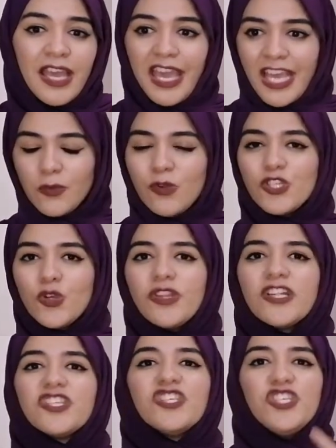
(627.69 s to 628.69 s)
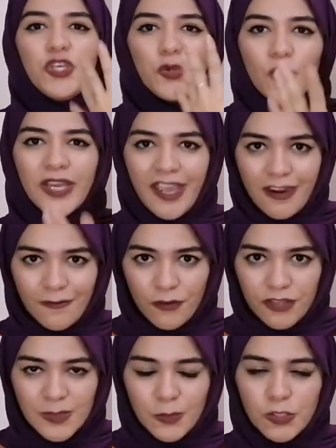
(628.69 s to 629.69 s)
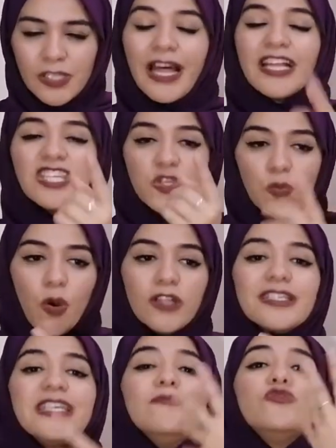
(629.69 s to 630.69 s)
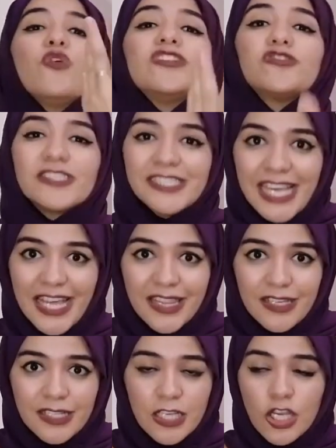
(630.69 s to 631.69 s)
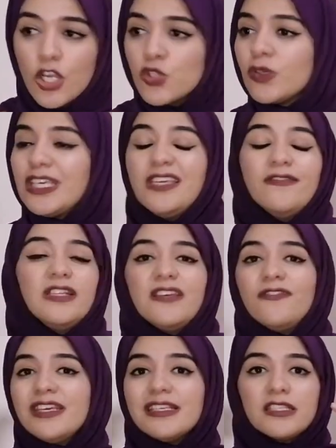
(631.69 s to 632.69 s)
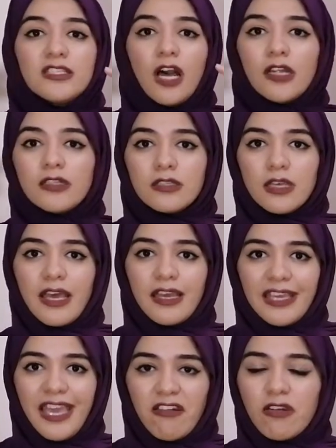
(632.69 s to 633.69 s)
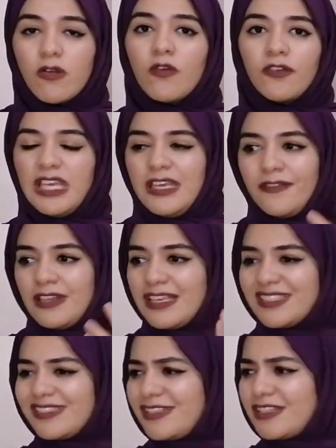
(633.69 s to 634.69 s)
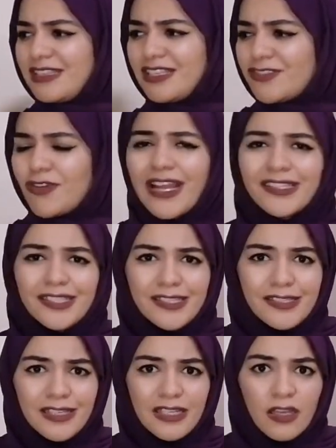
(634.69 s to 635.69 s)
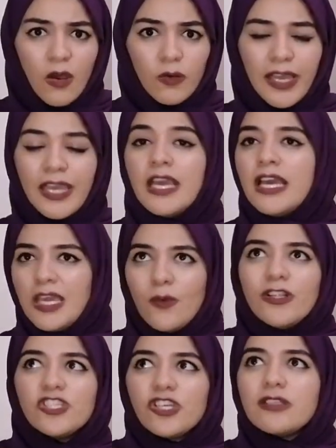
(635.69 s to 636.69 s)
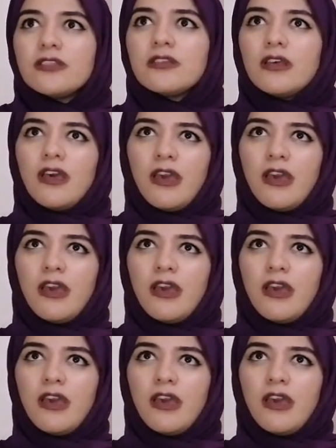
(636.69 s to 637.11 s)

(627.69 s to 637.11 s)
it will show that you care for this person and you want him to understand this. So even if he is not caring, of even he's distracted, okay, he will just